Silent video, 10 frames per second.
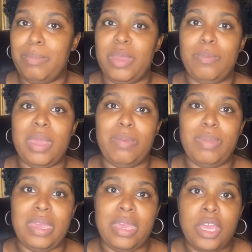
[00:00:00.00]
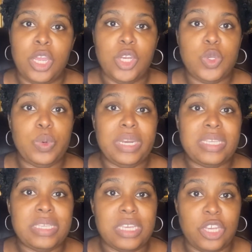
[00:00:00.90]
It may be
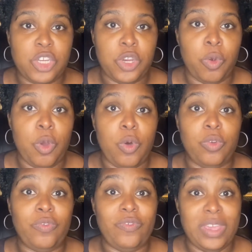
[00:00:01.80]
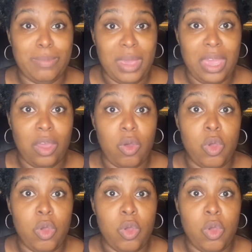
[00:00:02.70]
26-year-old female